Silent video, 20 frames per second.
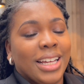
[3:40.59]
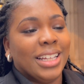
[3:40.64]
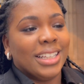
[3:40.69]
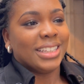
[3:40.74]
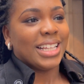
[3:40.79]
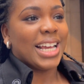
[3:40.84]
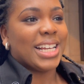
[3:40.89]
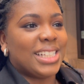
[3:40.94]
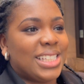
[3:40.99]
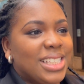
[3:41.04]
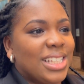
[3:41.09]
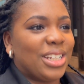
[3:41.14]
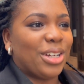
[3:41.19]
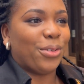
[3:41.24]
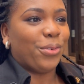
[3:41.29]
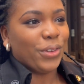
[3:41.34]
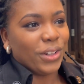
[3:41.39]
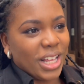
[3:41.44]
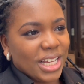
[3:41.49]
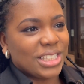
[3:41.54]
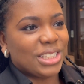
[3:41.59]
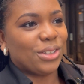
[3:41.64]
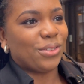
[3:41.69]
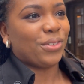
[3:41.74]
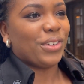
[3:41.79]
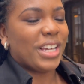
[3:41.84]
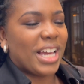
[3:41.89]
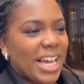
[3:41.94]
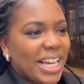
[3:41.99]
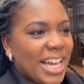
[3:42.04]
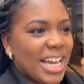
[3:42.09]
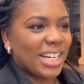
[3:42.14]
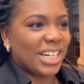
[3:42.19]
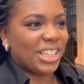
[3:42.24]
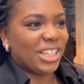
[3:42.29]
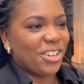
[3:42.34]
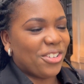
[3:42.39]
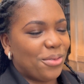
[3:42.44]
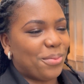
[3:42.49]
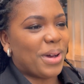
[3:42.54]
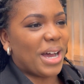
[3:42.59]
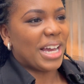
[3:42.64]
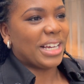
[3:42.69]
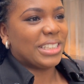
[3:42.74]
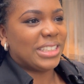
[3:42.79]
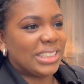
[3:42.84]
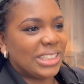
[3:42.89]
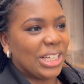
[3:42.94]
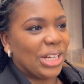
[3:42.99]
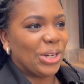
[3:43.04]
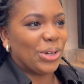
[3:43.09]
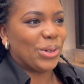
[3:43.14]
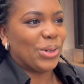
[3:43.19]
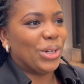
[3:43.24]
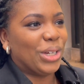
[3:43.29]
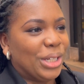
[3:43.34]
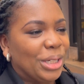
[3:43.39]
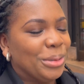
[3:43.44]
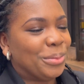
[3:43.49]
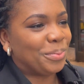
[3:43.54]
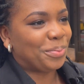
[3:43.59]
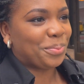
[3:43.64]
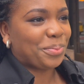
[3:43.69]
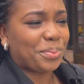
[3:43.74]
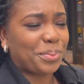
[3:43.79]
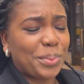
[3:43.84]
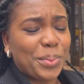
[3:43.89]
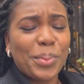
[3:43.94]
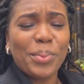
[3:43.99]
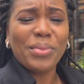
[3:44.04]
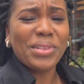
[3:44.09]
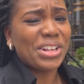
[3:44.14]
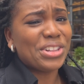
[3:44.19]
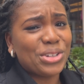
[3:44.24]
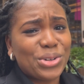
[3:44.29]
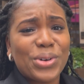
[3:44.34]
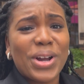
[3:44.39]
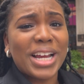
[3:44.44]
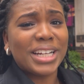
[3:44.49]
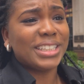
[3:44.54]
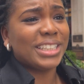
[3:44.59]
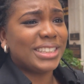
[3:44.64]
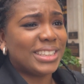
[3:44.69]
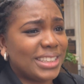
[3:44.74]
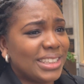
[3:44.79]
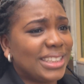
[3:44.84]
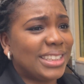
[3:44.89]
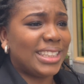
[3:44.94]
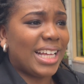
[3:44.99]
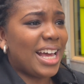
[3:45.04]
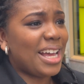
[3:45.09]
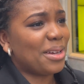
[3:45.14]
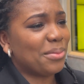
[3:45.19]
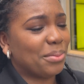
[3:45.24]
that's a philosophy I kind of live by. So the grind doesn't stop.